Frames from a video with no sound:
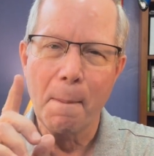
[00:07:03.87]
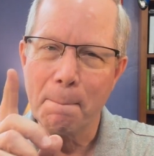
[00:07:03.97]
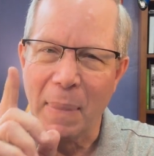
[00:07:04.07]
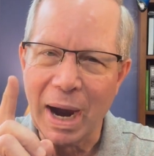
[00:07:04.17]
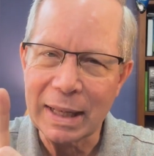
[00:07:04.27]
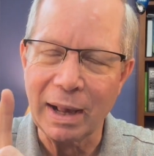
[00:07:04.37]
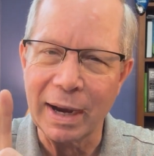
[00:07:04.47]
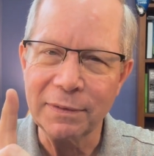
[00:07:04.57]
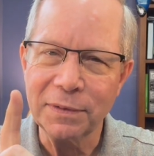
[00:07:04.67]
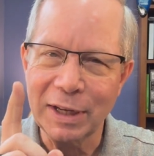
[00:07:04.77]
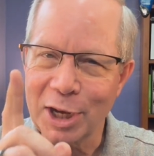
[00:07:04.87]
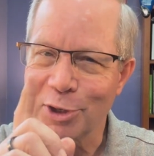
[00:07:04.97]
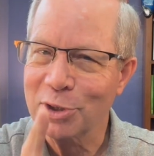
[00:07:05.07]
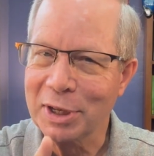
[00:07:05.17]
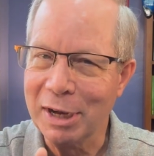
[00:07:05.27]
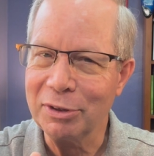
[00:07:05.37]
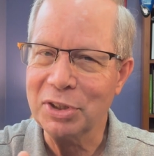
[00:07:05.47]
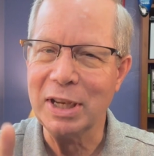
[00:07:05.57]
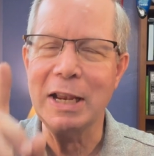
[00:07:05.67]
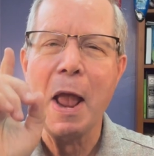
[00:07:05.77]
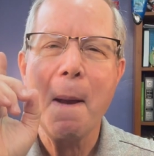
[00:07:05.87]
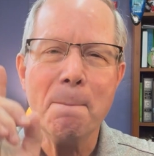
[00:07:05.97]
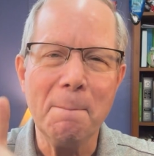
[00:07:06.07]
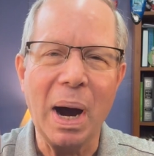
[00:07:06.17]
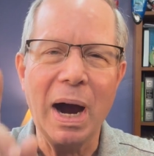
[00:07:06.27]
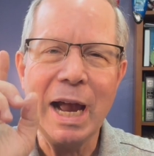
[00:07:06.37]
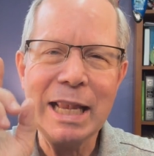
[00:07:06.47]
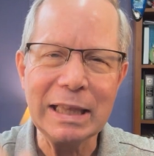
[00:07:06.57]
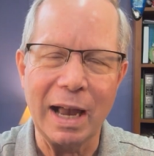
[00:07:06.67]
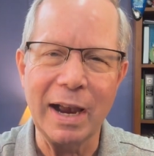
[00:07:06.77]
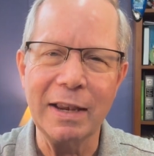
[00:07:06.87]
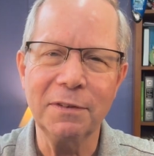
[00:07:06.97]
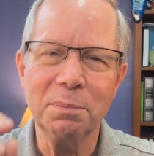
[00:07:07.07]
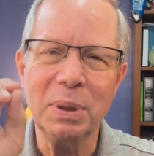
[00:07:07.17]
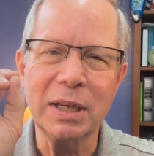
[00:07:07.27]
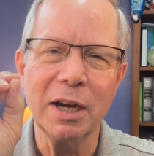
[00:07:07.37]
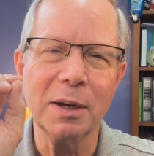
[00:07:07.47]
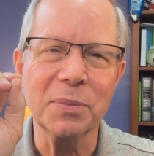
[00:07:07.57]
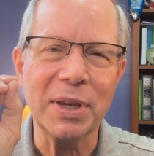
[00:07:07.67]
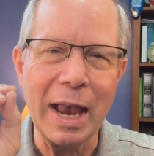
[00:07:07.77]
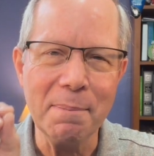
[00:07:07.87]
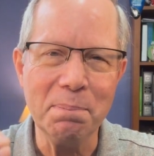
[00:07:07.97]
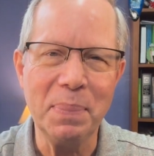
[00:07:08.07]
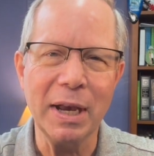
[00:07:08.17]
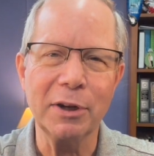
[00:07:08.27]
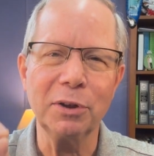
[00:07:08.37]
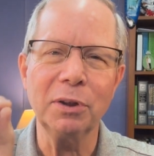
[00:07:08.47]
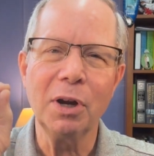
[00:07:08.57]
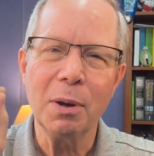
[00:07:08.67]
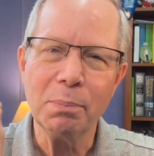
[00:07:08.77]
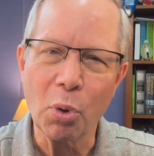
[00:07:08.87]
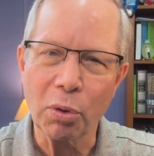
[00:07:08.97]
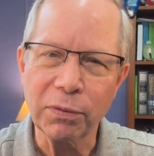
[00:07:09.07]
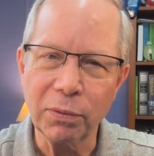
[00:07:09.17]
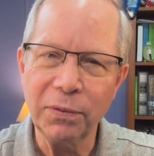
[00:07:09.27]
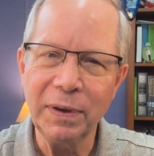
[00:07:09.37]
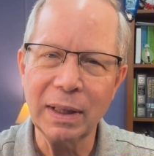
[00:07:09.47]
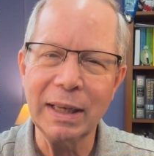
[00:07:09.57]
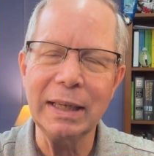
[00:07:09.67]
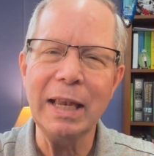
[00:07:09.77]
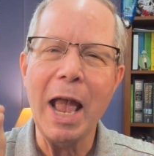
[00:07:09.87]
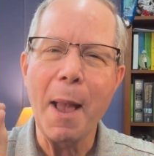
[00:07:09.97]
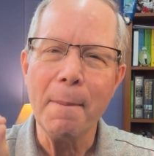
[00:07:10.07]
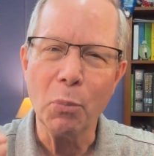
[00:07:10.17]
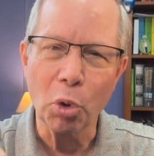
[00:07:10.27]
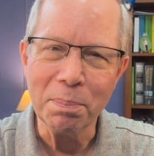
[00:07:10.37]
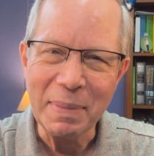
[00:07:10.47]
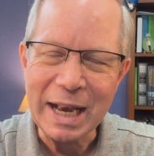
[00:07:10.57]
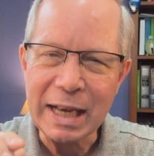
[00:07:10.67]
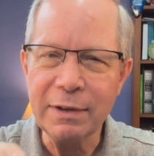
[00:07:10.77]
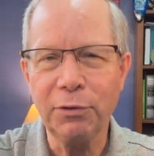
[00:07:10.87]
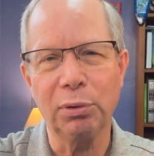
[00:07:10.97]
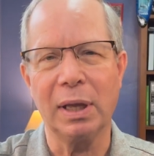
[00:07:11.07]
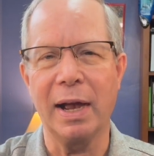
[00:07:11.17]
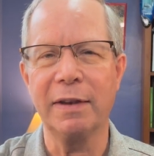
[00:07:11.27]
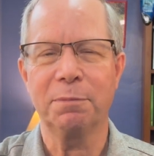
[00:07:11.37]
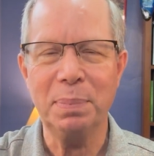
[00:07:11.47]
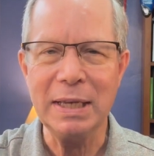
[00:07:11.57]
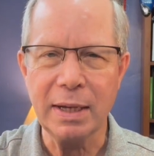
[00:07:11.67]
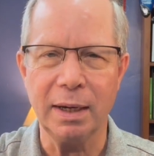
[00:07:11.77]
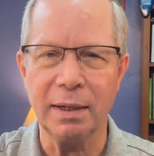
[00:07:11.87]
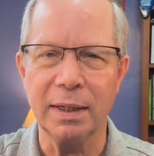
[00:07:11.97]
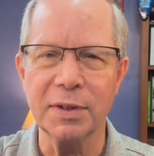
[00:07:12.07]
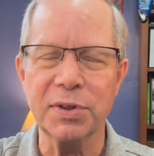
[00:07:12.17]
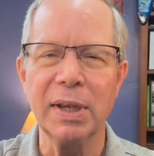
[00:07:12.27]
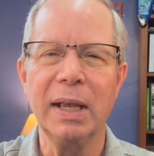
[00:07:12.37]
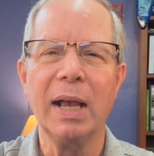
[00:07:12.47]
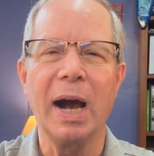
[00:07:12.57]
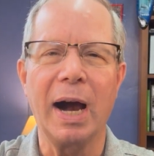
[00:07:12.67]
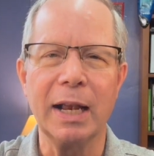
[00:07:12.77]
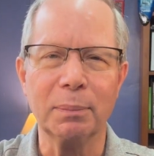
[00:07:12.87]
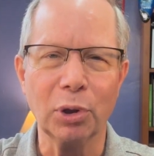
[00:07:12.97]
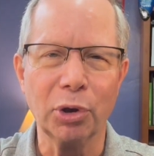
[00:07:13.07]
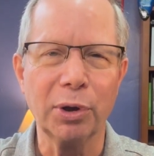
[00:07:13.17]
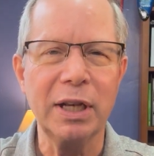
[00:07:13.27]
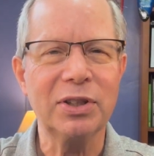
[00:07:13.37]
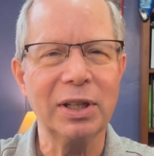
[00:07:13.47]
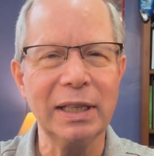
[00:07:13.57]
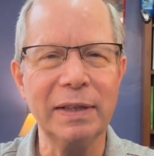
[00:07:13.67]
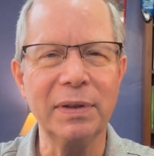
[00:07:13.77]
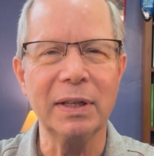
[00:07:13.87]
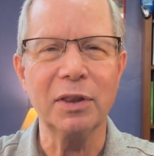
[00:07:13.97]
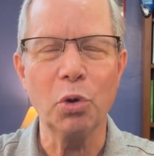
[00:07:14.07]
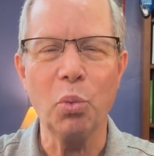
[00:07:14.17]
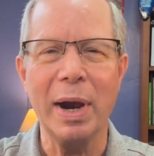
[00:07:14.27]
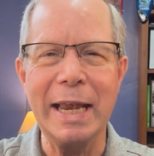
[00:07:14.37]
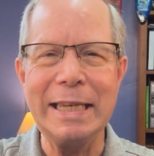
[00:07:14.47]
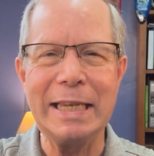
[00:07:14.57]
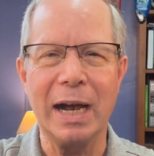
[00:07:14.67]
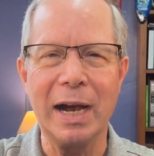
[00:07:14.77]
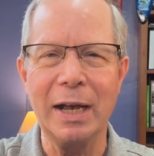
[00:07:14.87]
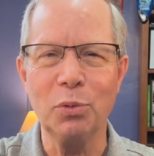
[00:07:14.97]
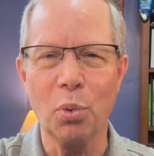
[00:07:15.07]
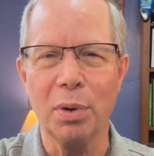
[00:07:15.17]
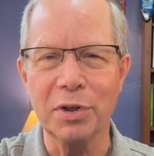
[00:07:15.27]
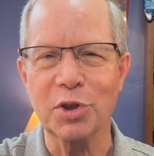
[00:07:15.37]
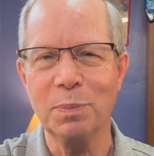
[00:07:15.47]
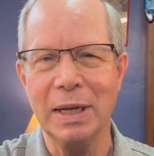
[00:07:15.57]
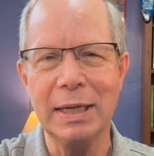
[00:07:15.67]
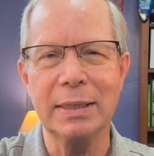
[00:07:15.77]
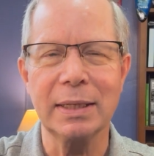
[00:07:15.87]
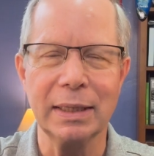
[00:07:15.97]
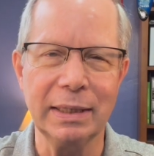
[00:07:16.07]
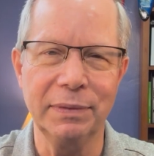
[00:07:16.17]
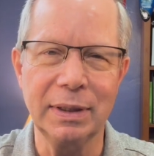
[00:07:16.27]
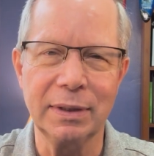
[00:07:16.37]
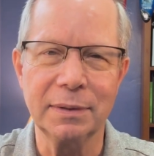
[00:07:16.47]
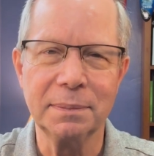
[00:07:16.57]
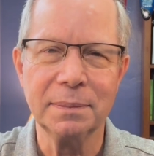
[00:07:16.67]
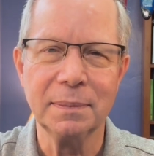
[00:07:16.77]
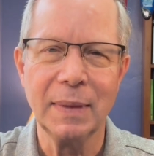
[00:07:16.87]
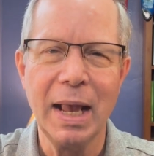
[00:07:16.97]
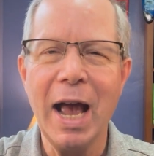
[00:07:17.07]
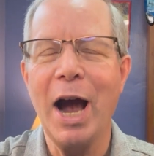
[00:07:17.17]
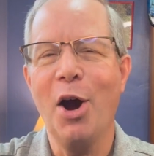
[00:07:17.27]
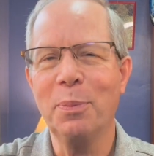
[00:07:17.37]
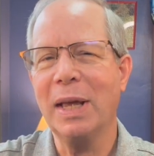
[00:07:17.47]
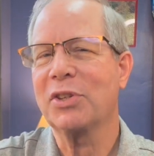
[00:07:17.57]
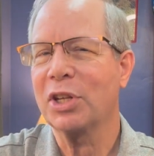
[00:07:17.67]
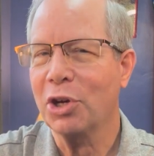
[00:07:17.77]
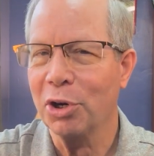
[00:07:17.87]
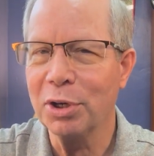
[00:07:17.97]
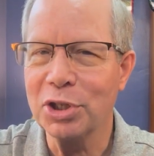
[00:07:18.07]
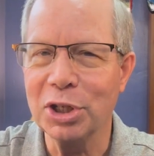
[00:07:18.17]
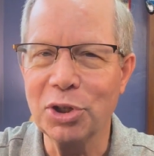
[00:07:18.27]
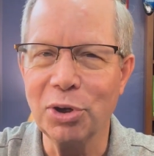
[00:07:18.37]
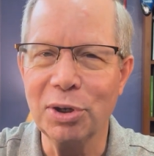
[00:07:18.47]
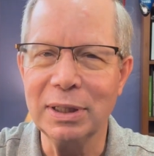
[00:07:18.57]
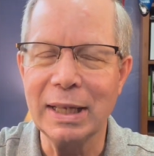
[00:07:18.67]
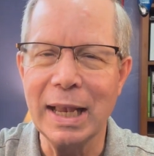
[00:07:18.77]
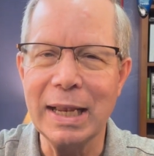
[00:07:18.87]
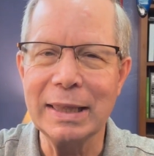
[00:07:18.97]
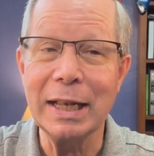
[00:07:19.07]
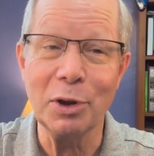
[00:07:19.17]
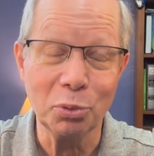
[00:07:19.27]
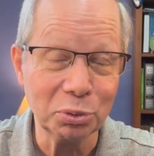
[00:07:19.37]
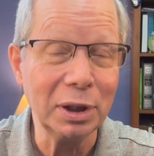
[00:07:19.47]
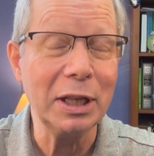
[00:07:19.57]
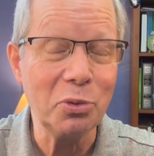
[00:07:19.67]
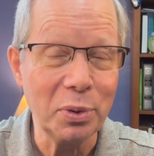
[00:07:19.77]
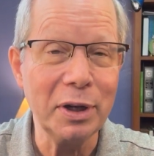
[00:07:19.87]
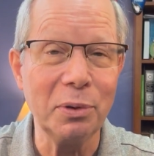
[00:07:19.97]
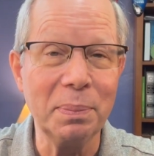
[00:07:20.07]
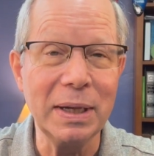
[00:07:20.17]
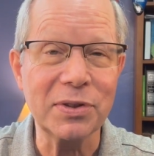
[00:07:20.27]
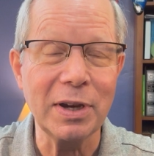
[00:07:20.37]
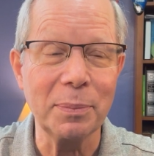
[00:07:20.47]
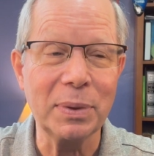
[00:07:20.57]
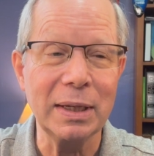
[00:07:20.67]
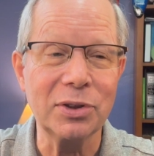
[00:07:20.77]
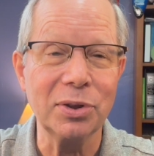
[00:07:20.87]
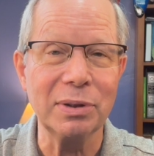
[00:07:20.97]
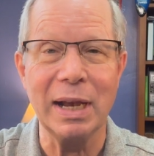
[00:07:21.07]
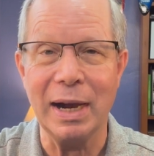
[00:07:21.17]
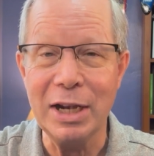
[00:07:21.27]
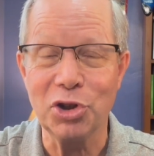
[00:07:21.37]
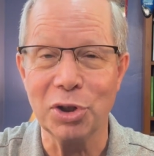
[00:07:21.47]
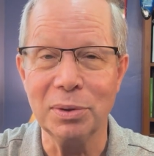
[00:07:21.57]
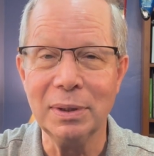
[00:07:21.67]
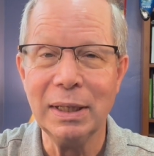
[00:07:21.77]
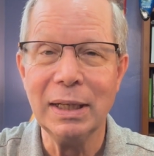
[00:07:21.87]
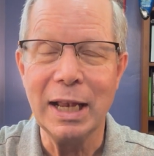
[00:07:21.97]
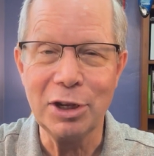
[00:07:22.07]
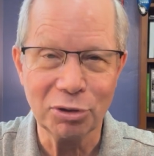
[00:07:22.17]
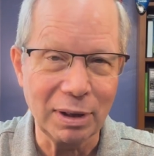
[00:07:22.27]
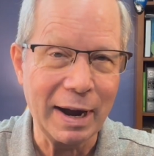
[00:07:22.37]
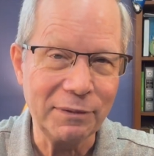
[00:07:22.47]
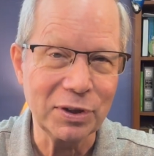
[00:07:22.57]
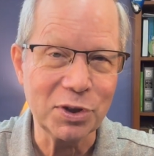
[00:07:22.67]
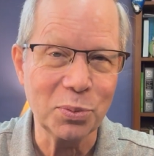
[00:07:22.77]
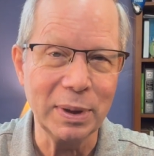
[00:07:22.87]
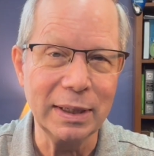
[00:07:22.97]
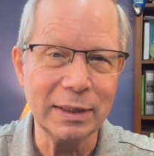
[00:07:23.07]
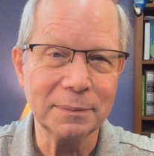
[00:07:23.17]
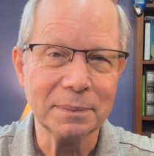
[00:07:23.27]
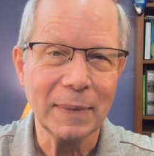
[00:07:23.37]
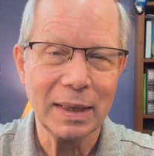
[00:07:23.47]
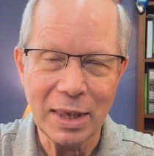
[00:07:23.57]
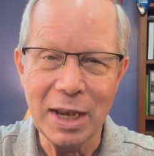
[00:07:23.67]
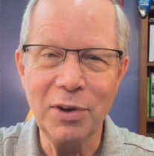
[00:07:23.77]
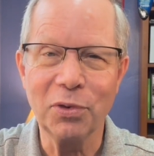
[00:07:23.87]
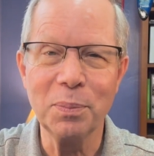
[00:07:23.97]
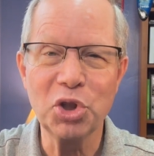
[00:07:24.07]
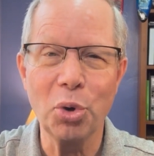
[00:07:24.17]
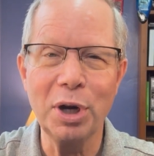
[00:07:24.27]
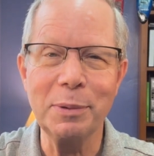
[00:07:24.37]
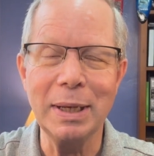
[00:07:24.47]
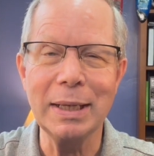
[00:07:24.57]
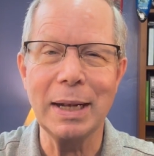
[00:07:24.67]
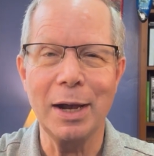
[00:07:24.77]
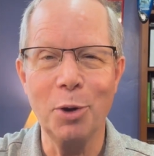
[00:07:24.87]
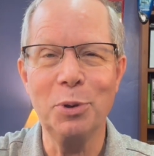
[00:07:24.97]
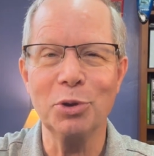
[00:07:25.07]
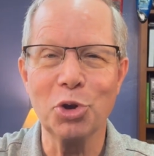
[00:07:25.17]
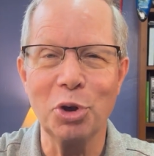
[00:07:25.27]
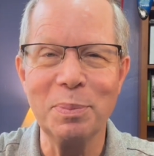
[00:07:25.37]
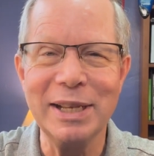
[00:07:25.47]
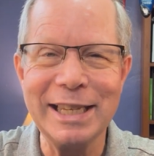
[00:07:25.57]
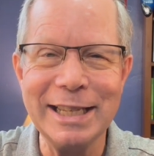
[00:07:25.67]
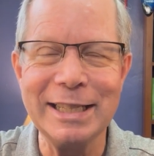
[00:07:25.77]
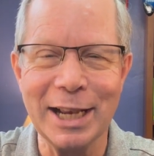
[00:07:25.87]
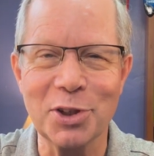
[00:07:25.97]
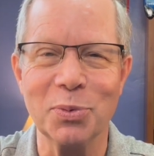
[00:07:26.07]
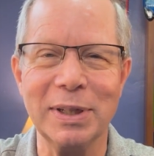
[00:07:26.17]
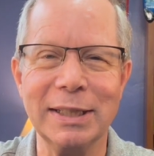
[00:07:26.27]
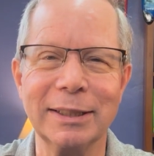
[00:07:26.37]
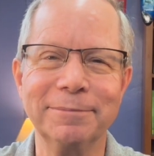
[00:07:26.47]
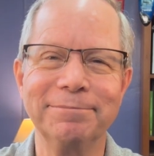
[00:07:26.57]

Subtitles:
My life, and here's a guarantee, my life becomes a better, more fulfilling, more meaningful life because I am learning to live it the way God wants me to live it. I hope that's encouraging to you today and that it really will be something to guide you in your life this week. Thank you for joining me, and I hope you'll join me again next week.